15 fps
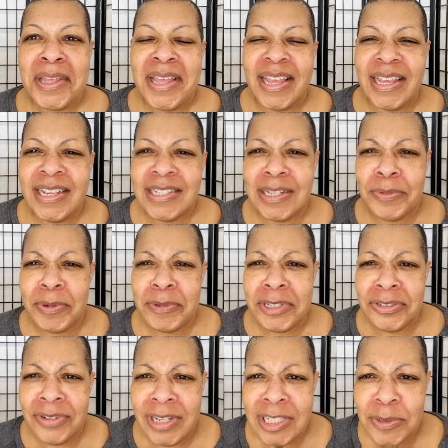And he said, what was
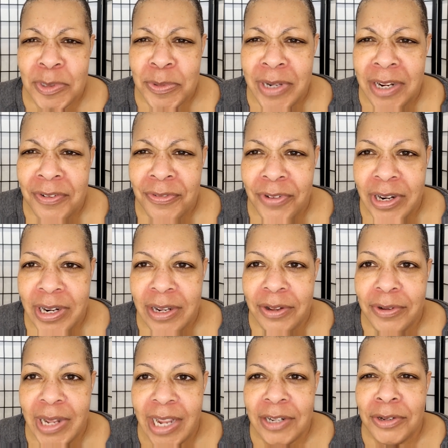strange was when I
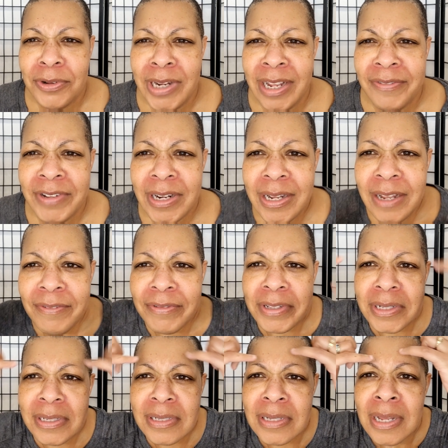frowned, I don't have
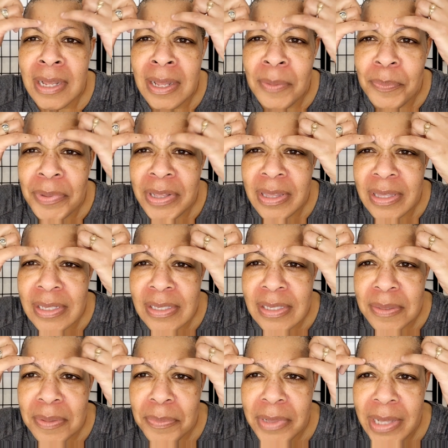elevens, but
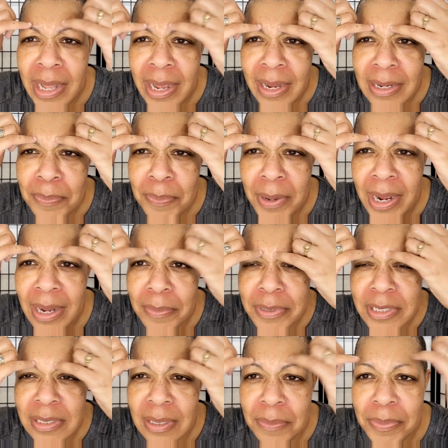this line
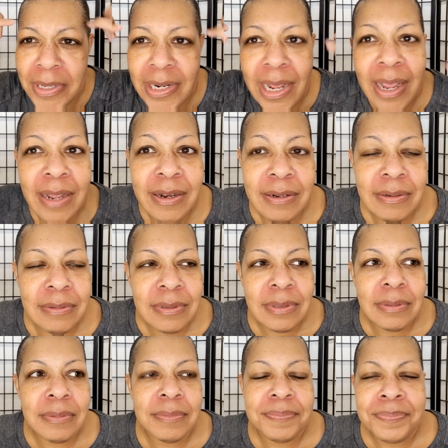pops up. And I,
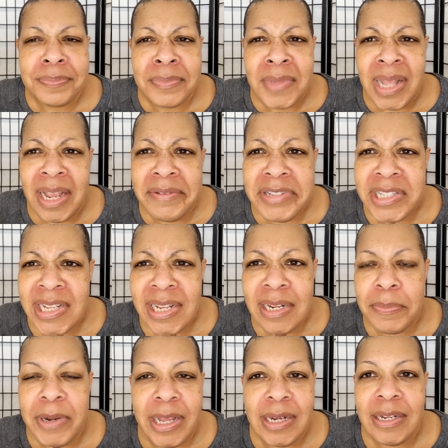I've seen
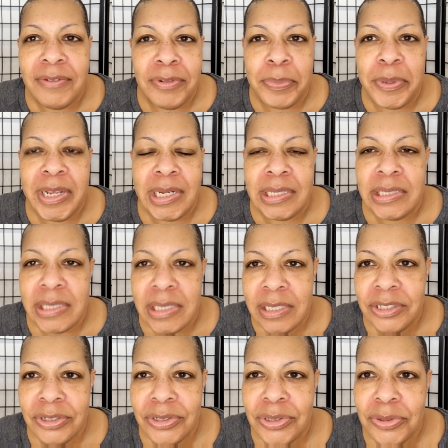it, but I never paid
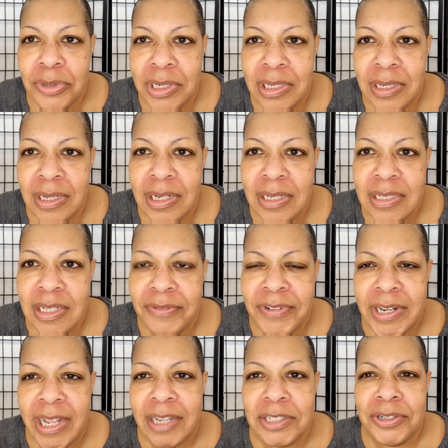attention to it. And he, and he said,
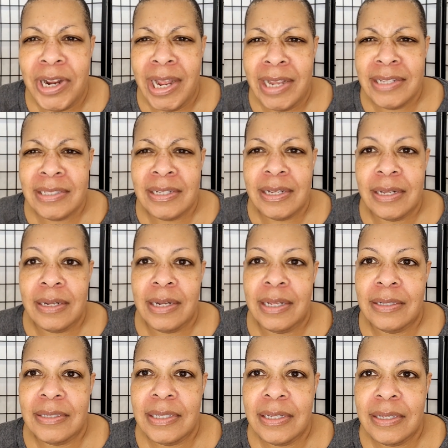relax your eyes again. And
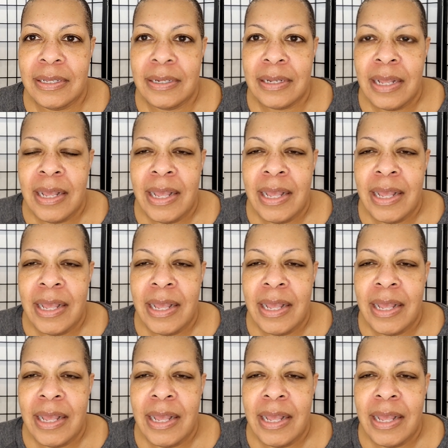I did.